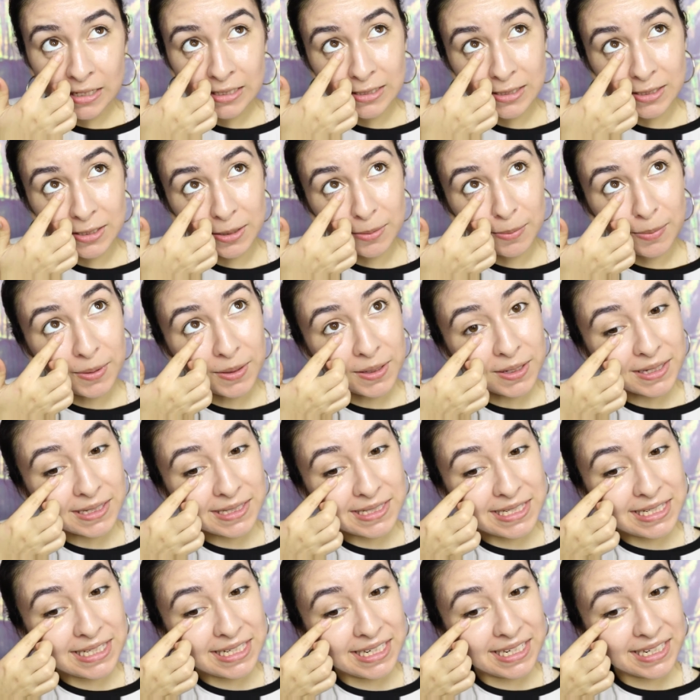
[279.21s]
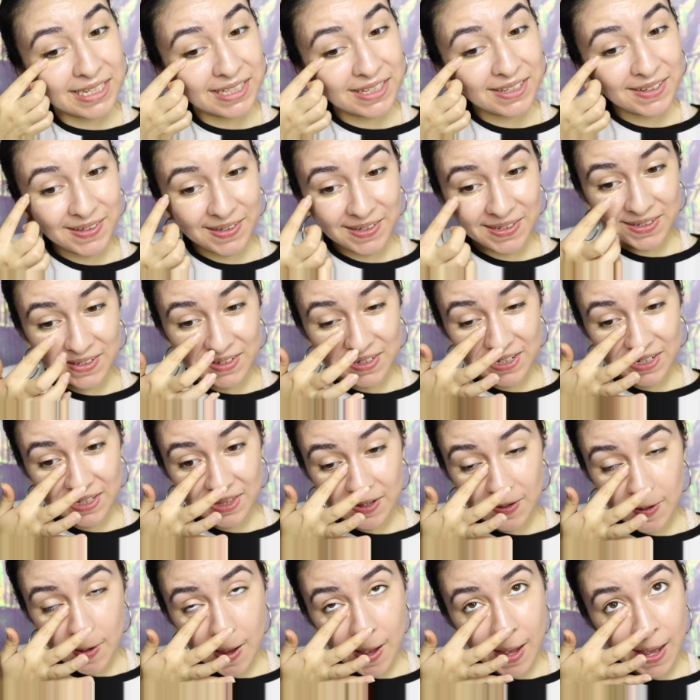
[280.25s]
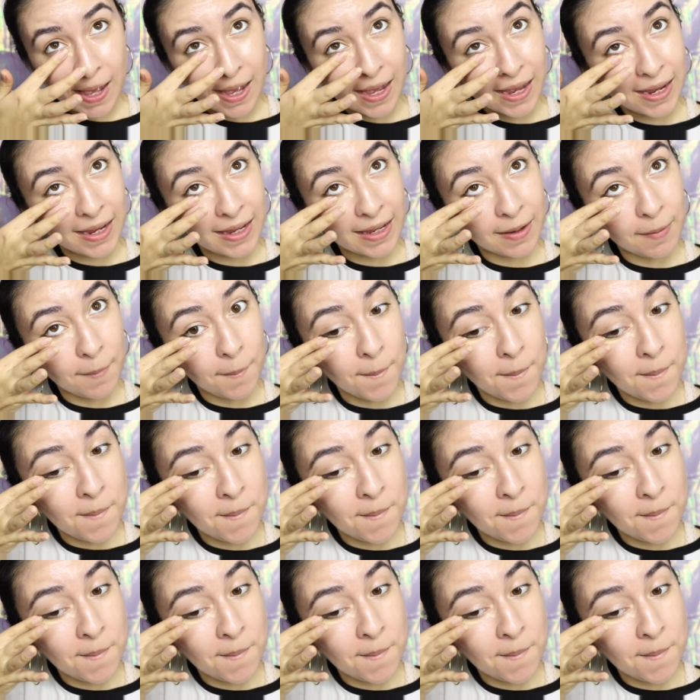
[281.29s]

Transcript: So you put concealer underneath your eye.